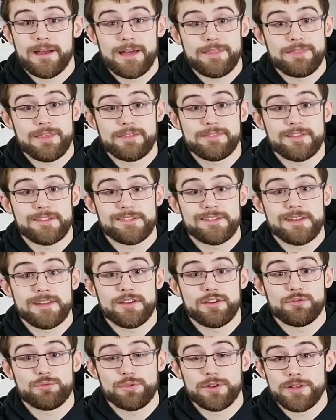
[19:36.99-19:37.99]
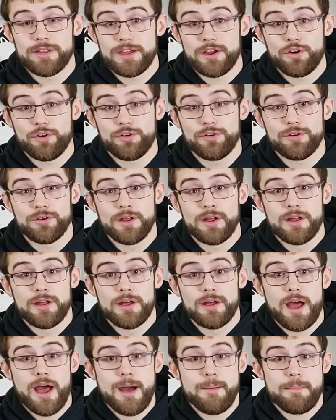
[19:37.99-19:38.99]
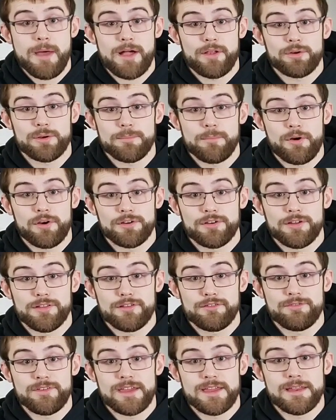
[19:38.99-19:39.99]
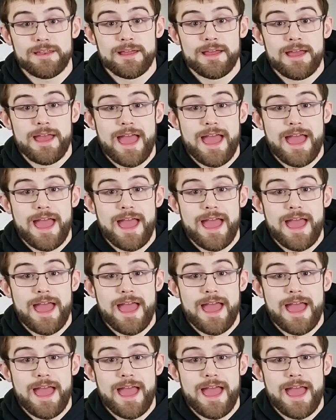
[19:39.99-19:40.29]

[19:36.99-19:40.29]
I think that she could really hurt Mallory Martin on the feet.